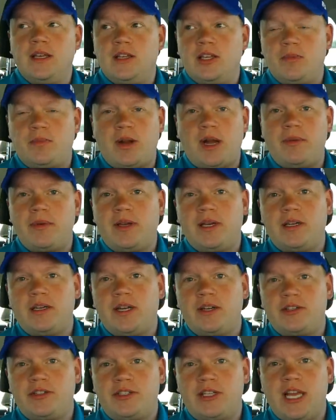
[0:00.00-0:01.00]
You probably couldn't
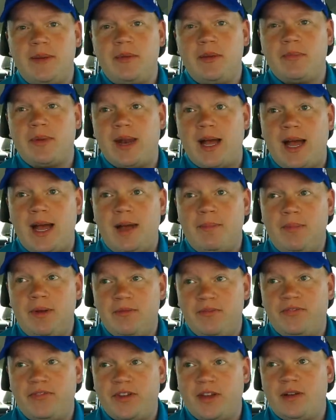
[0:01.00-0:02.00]
understand me, but I'm
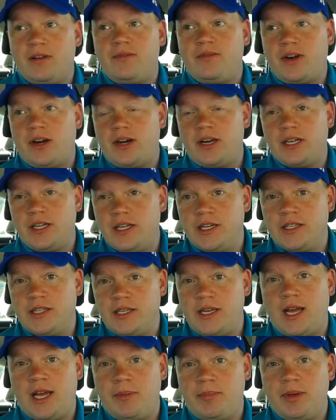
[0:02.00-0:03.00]
feeling very good
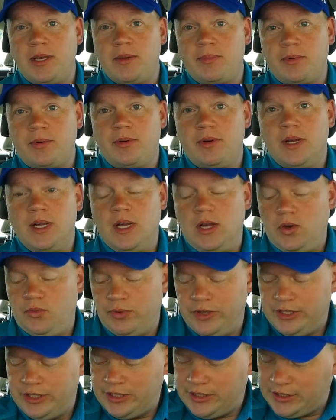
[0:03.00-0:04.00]
today, people.
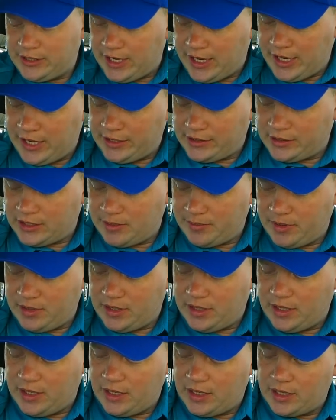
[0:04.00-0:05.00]
We just had some of
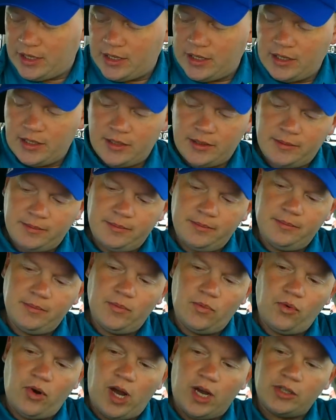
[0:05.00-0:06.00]
the
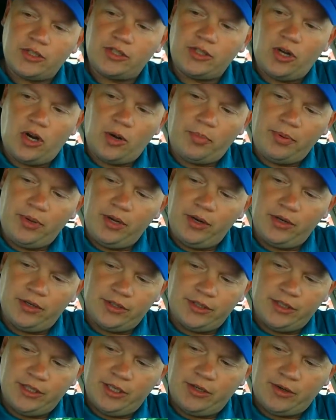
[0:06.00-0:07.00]
Rockstar Pure
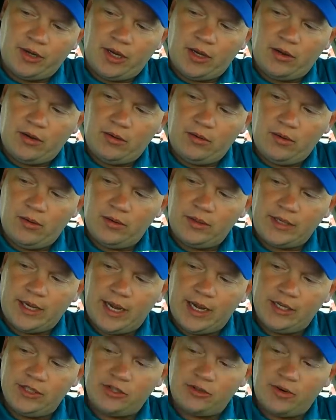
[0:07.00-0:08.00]
Zero,
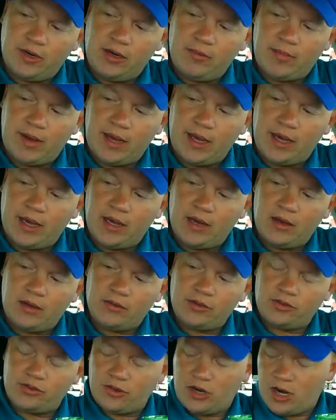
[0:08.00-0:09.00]
Tangerine
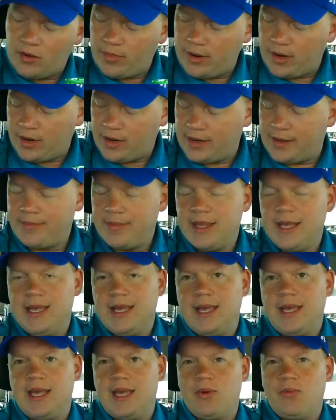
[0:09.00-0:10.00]
Mango, Strawberry,
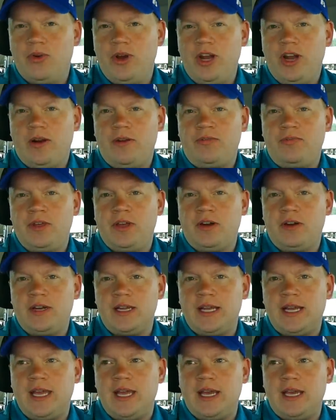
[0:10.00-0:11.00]
and we are feeling
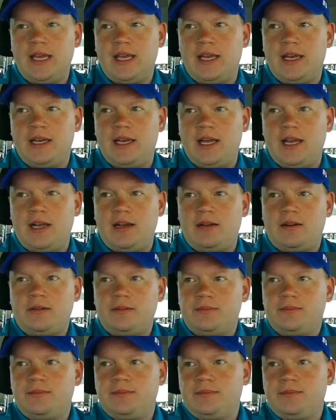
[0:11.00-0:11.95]
it kick in now.